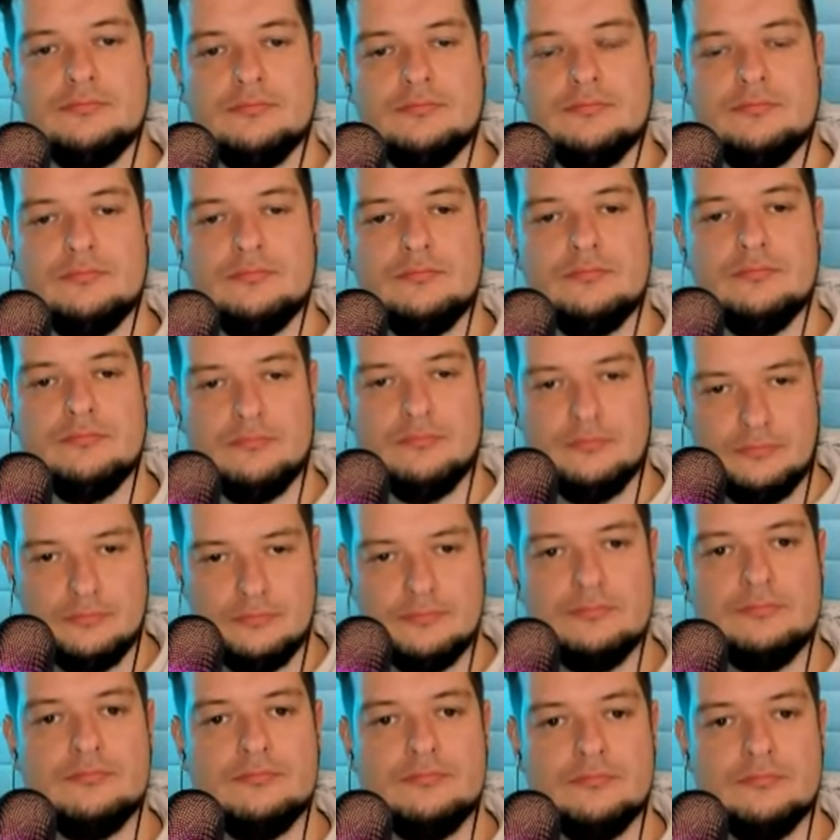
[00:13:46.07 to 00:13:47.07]

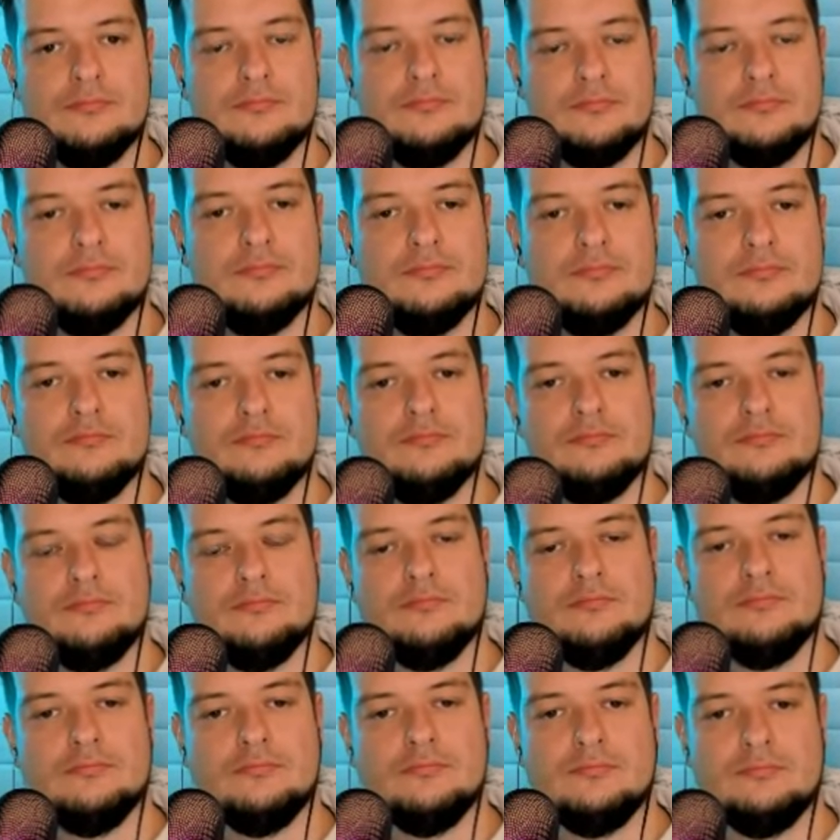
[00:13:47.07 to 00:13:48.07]

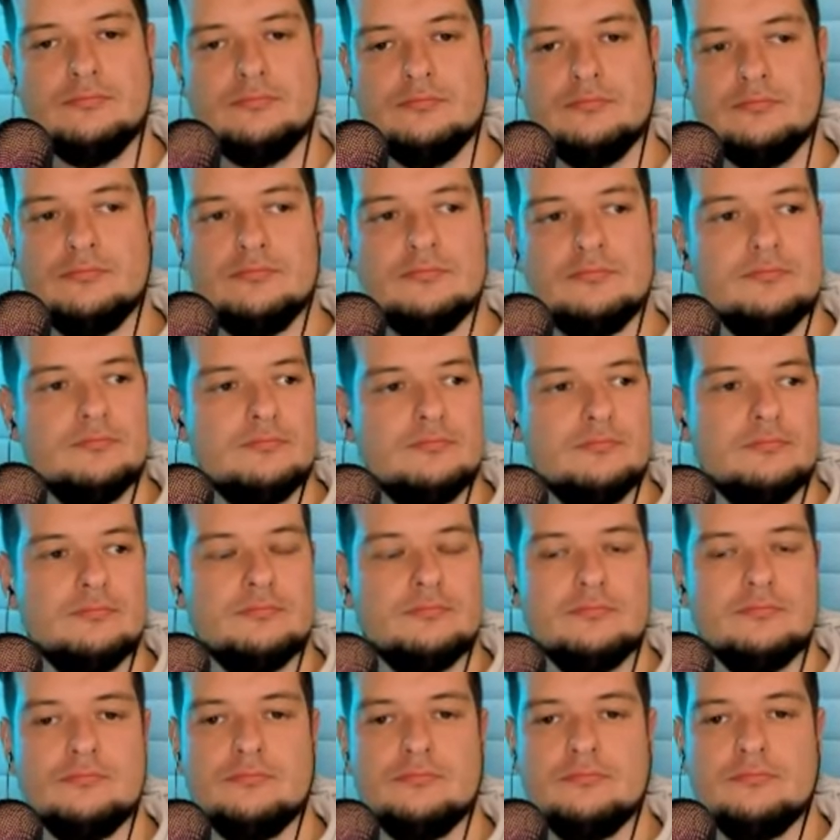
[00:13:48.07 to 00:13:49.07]

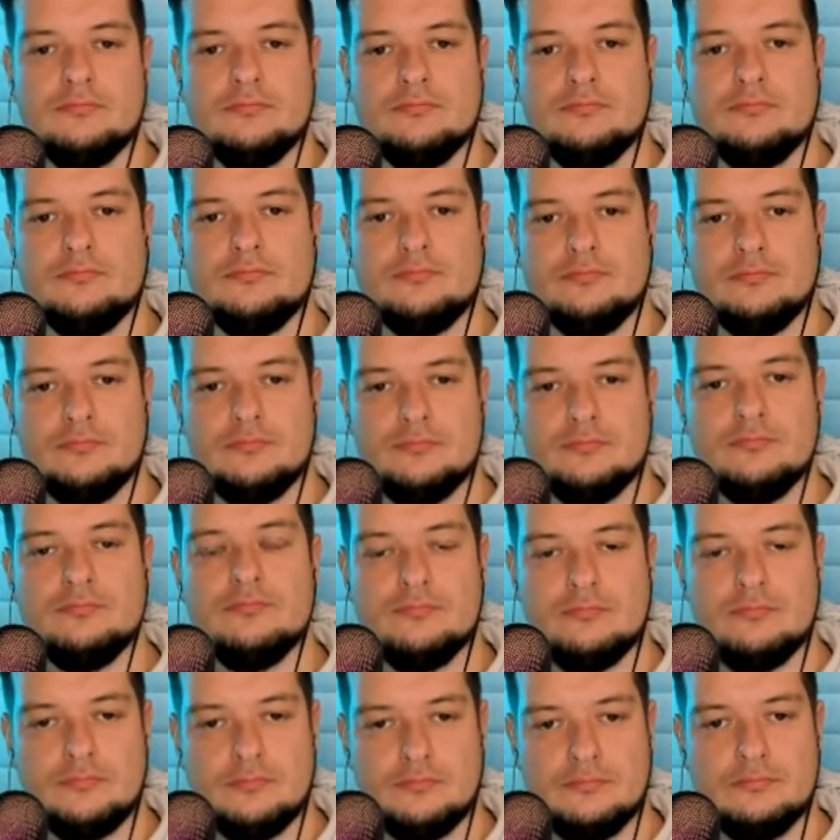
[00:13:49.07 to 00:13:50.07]

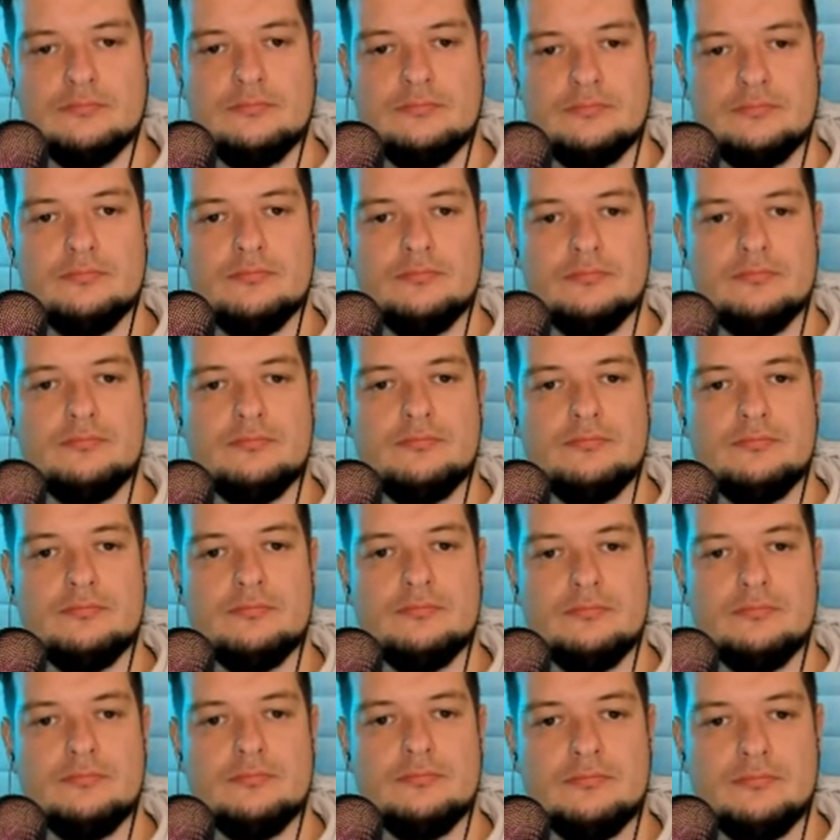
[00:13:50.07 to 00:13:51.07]

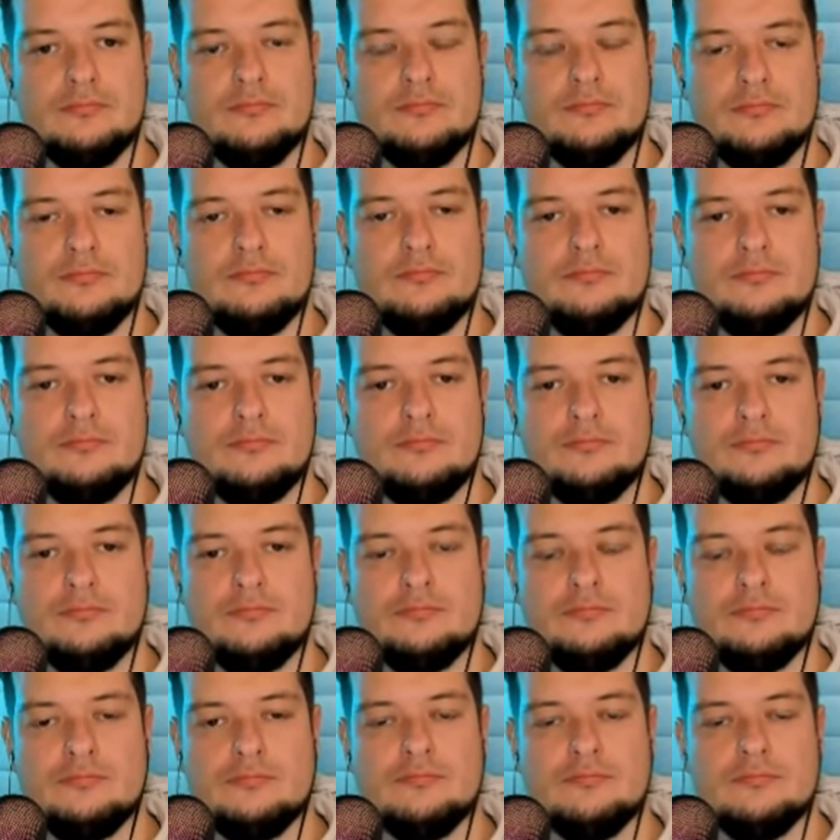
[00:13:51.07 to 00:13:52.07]

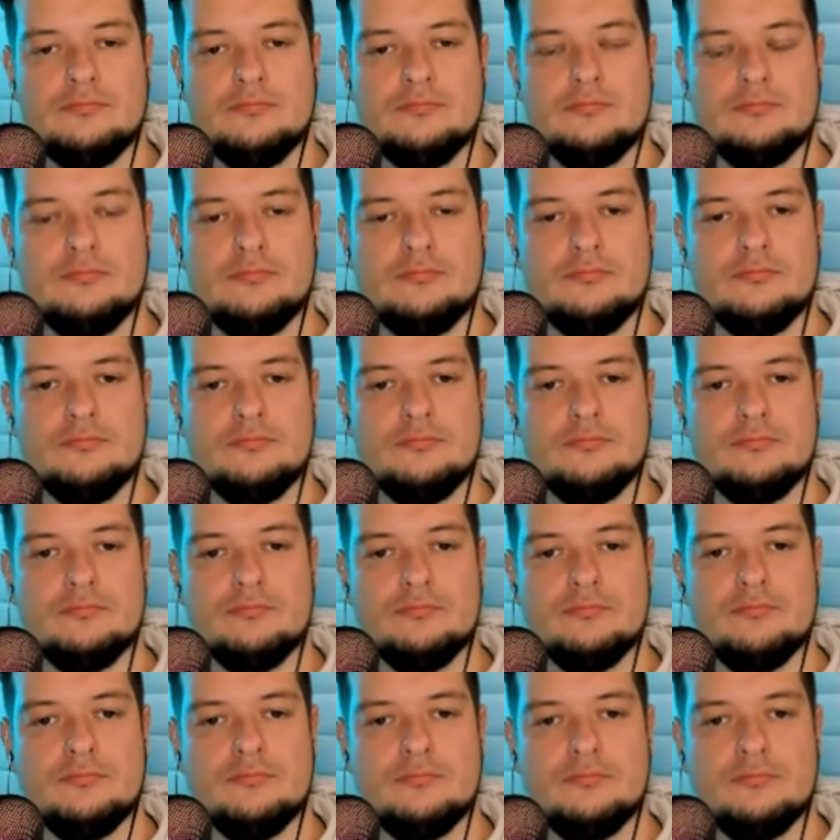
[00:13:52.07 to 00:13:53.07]

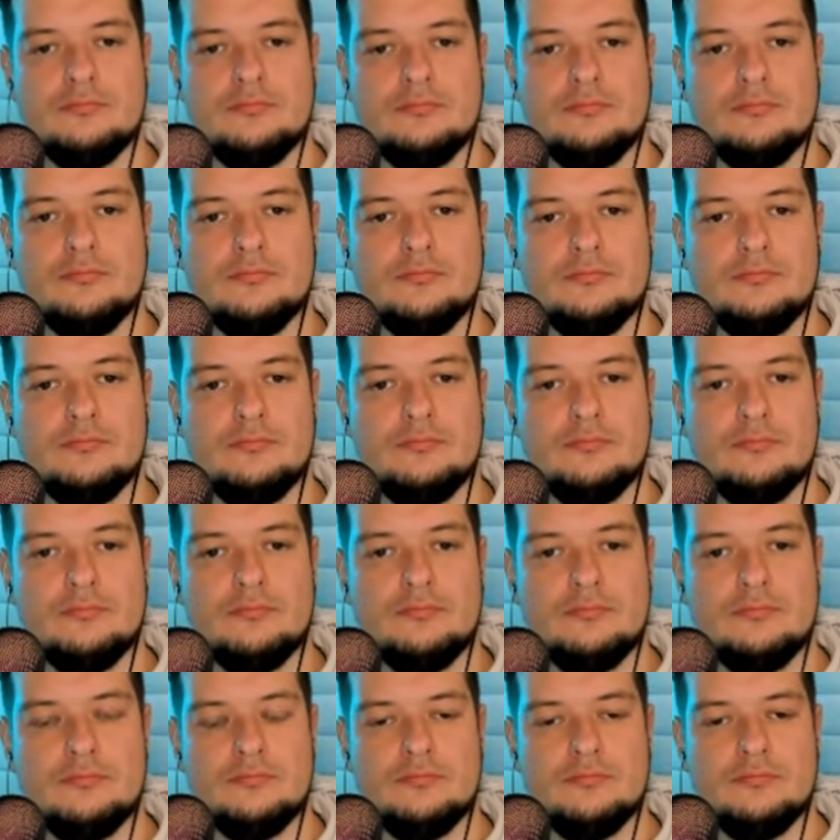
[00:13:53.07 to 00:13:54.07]
[no speech]